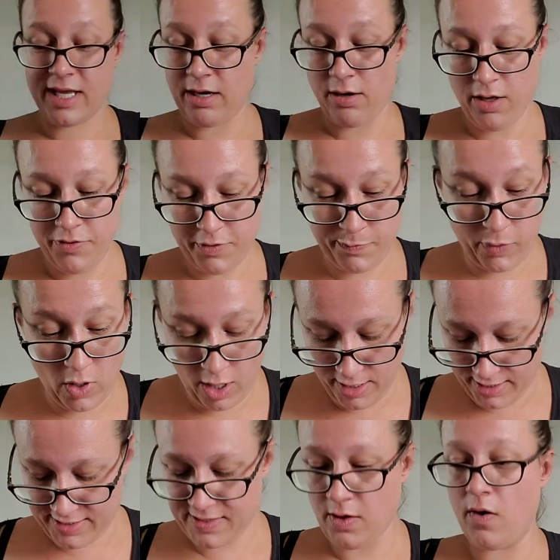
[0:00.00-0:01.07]
at all their
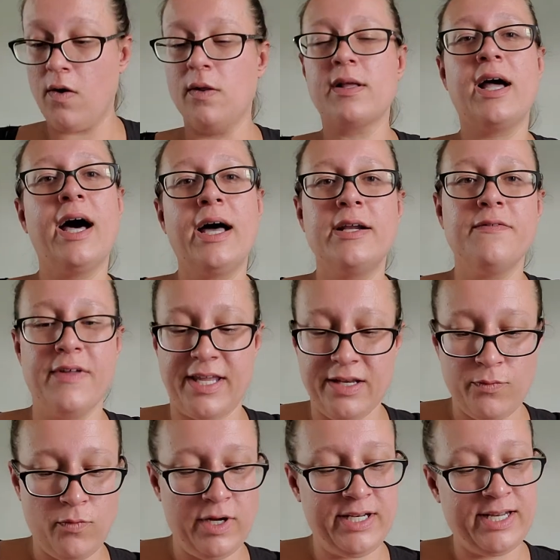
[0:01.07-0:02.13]
products, all kind of like
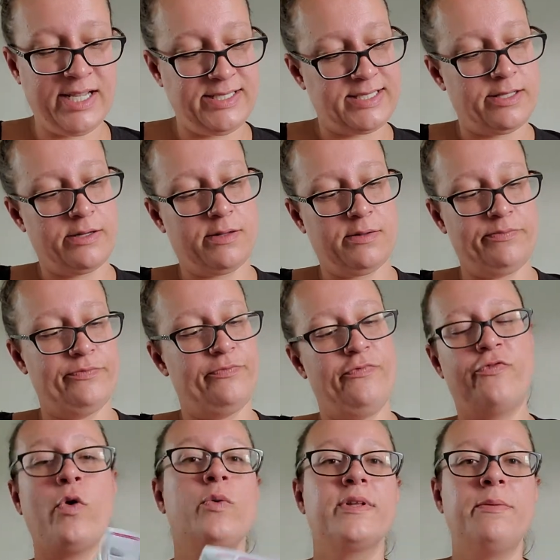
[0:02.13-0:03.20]
in one nice little
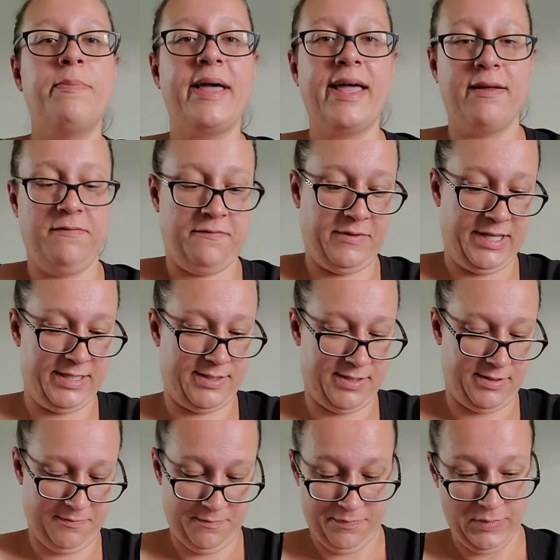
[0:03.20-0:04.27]
folded pamphlet.
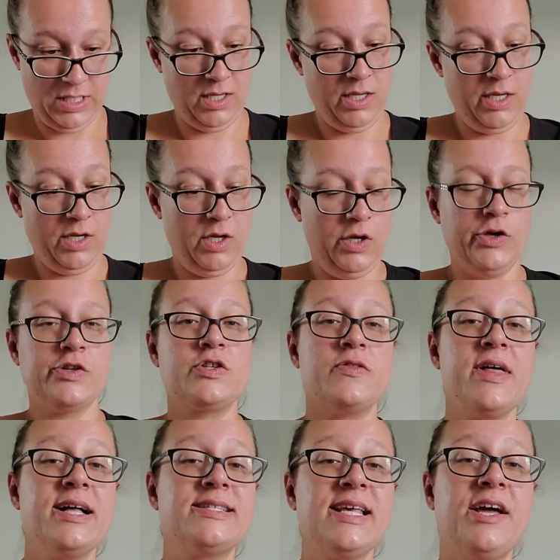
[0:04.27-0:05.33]
So
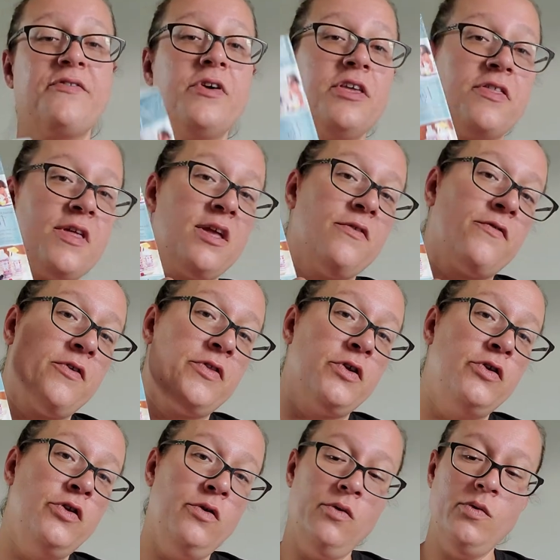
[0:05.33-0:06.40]
that's everything for the
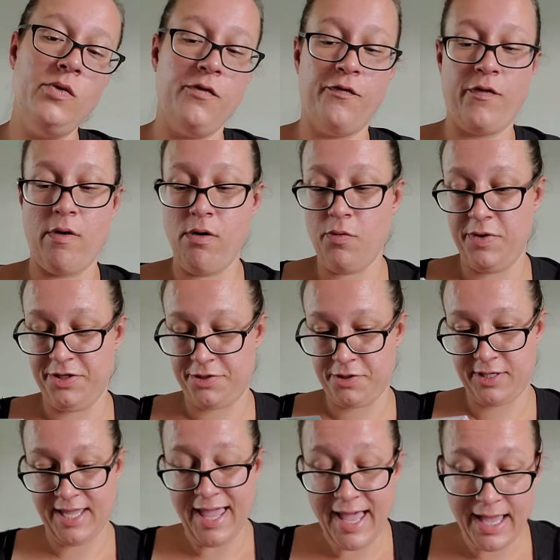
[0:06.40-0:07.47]
new fall winter
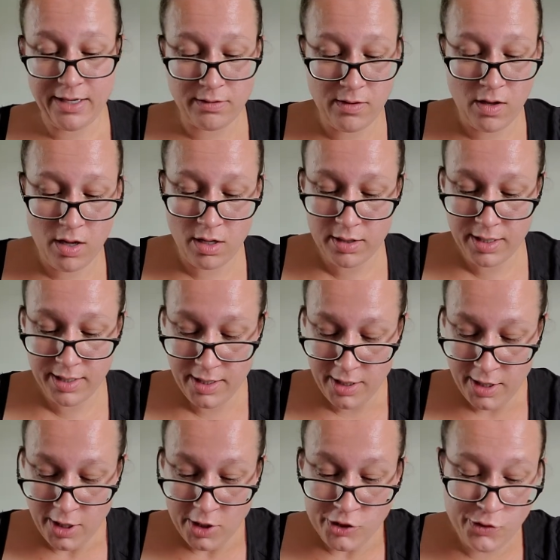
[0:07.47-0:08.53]
catalog.
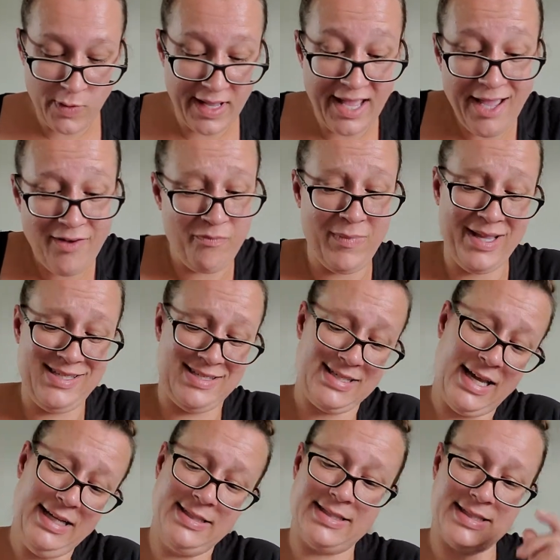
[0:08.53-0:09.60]
Do I have my
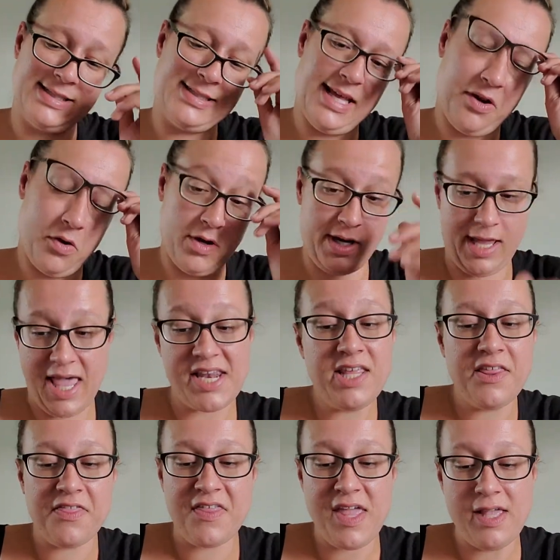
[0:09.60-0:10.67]
sights set on
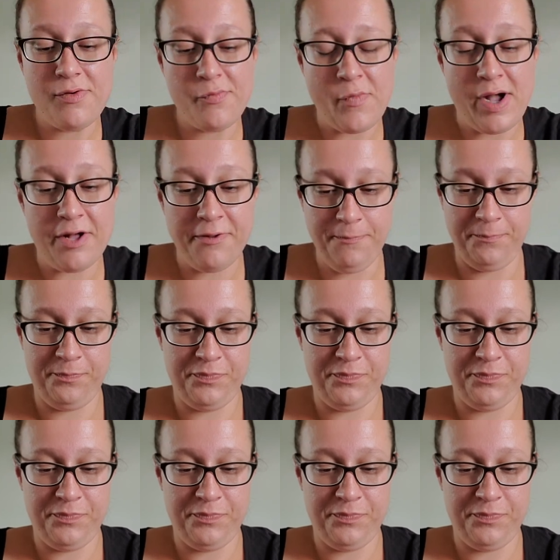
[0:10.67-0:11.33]
anything? Well,